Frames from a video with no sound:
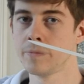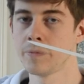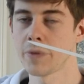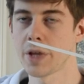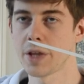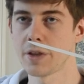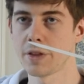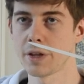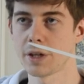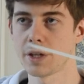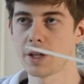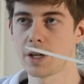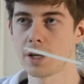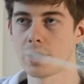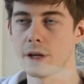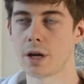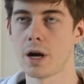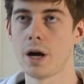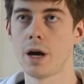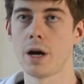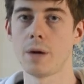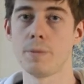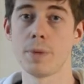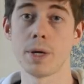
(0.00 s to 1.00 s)
and thinking,
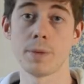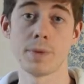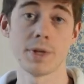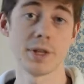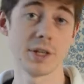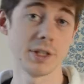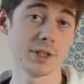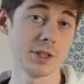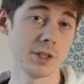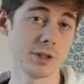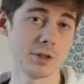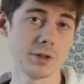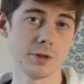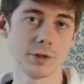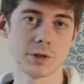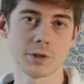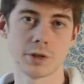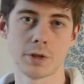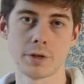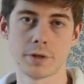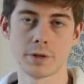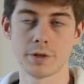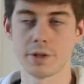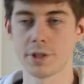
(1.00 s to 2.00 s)
ah, maybe this is too
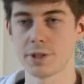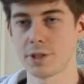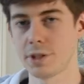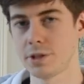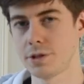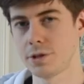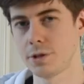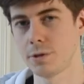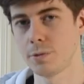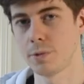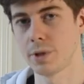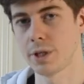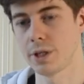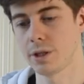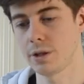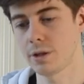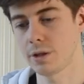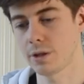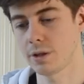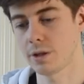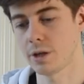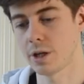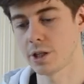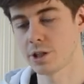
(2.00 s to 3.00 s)
strong, this is too
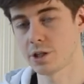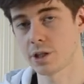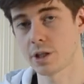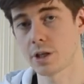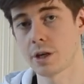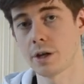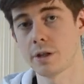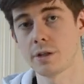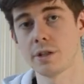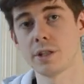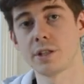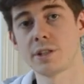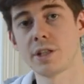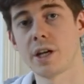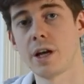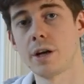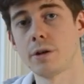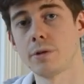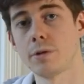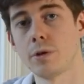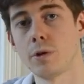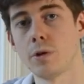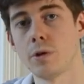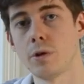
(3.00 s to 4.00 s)
weak, I should cut this
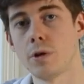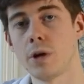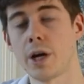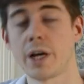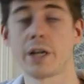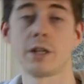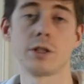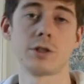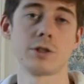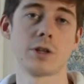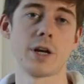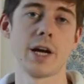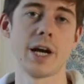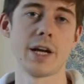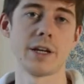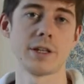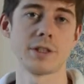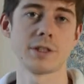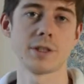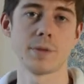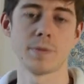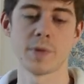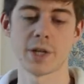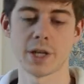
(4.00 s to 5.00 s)
out, or I could try adding
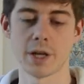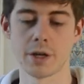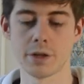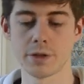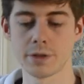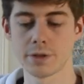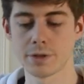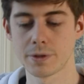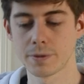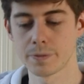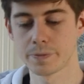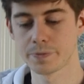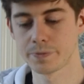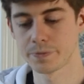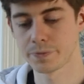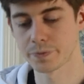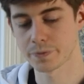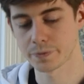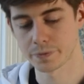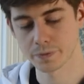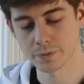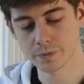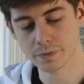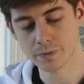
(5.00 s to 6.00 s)
something else.
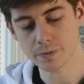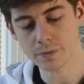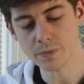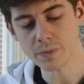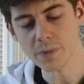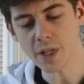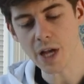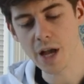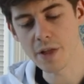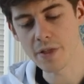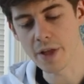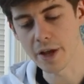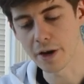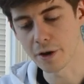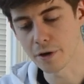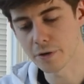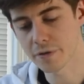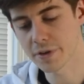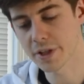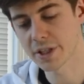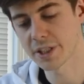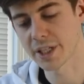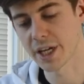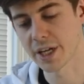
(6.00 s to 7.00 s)
And then
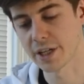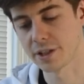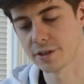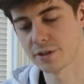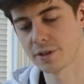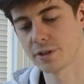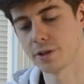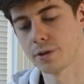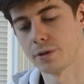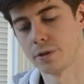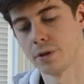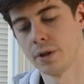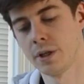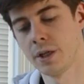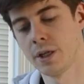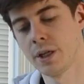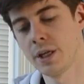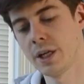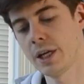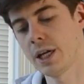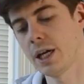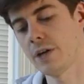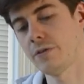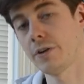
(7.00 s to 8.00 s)
over the days, so
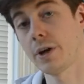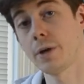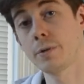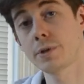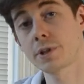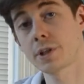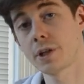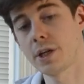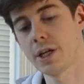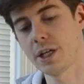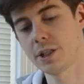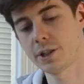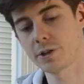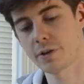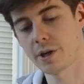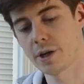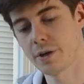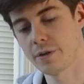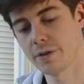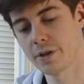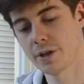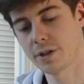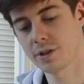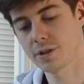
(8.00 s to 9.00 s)
if I was going to iterate
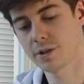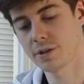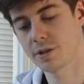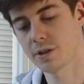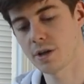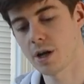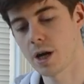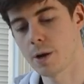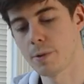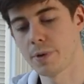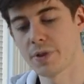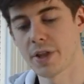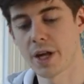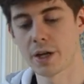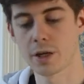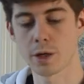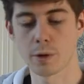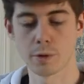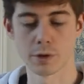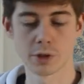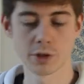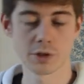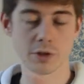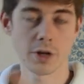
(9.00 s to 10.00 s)
on this, I would then
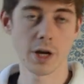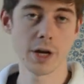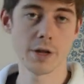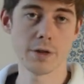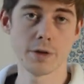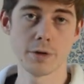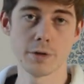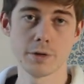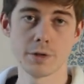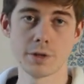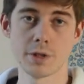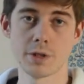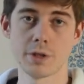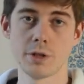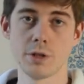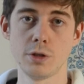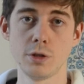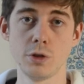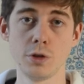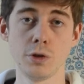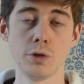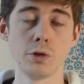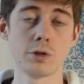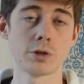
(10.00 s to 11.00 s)
go and try those
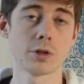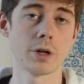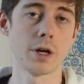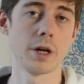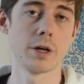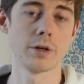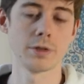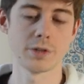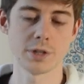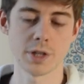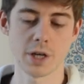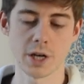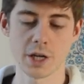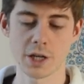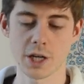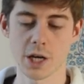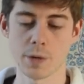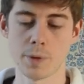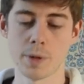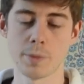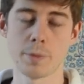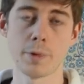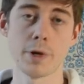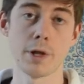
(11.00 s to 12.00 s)
new trials that I'd
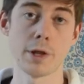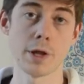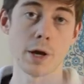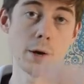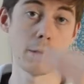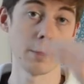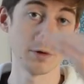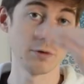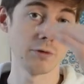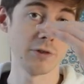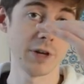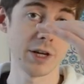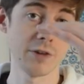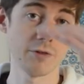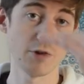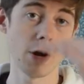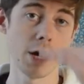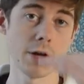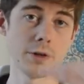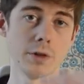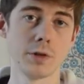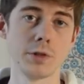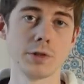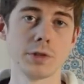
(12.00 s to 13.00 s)
come up with. I would
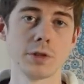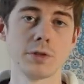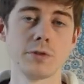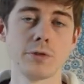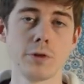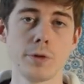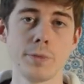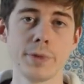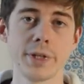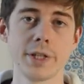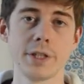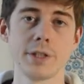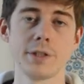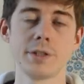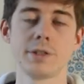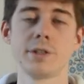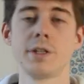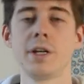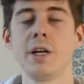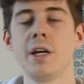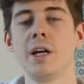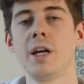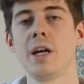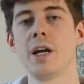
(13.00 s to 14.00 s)
rewrite those as formulas
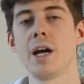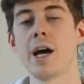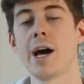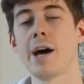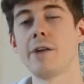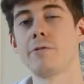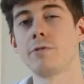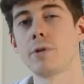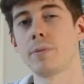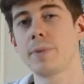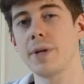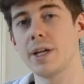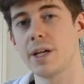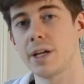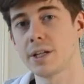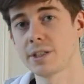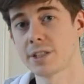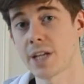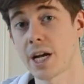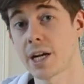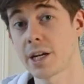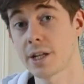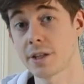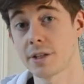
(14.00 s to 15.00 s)
and repeat
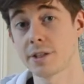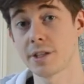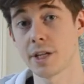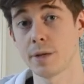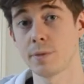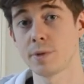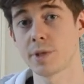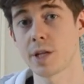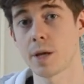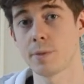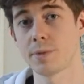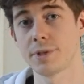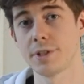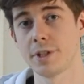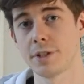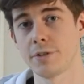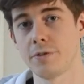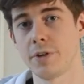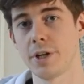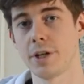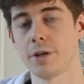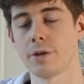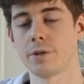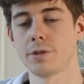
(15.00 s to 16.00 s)
exactly the same steps in this
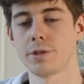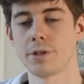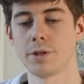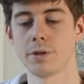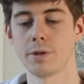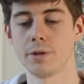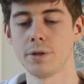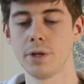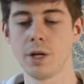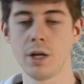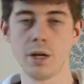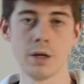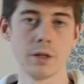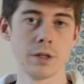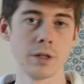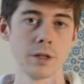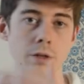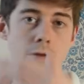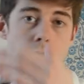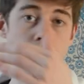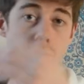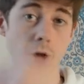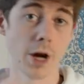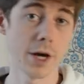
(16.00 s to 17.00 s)
video. So
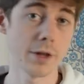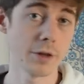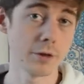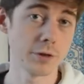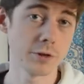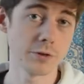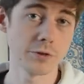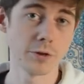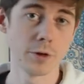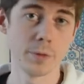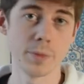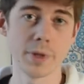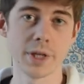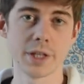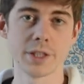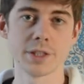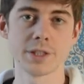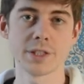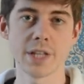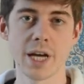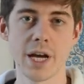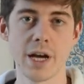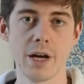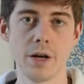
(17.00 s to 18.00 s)
write those formulas
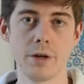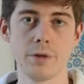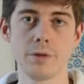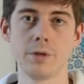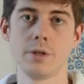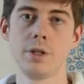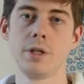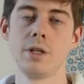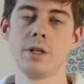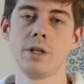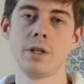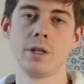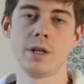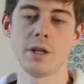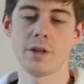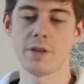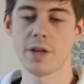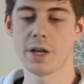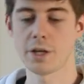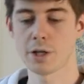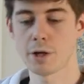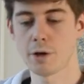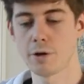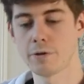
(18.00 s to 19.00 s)
down,
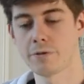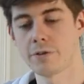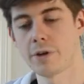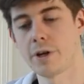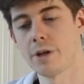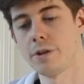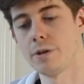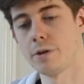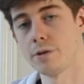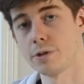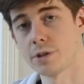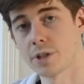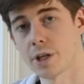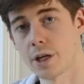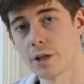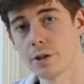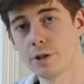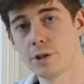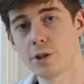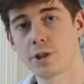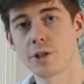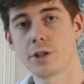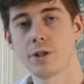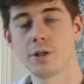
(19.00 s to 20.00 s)
then go find those
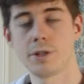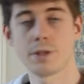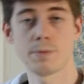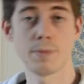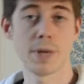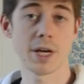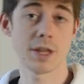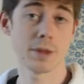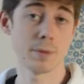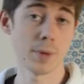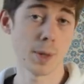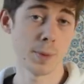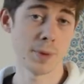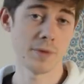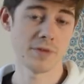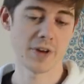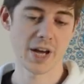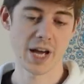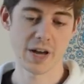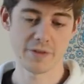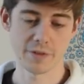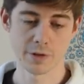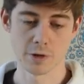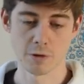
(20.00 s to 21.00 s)
dilutions, make them up if I
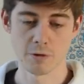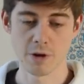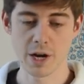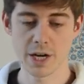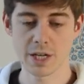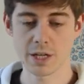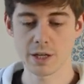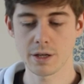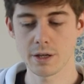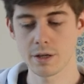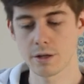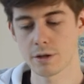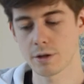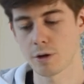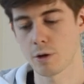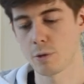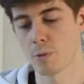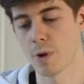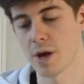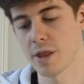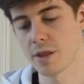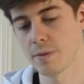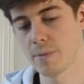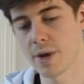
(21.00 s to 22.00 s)
haven't already, go
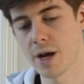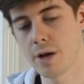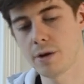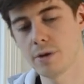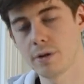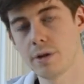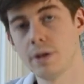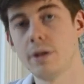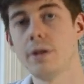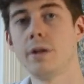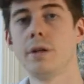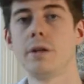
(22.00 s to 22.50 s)
weigh them out,